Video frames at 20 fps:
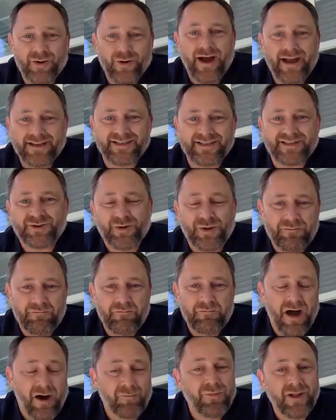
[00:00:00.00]
High School in
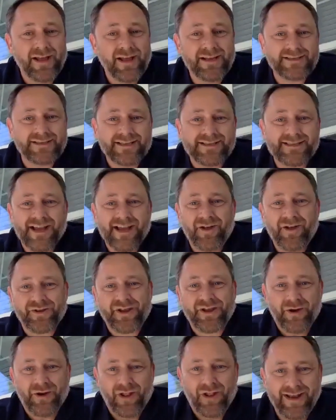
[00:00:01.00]
Mount Pleasant, South
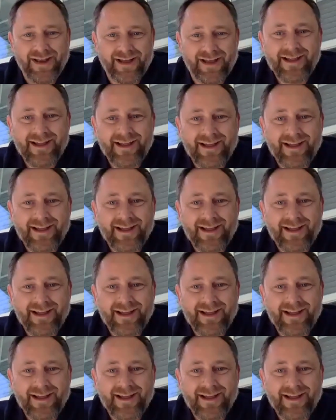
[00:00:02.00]
Carolina,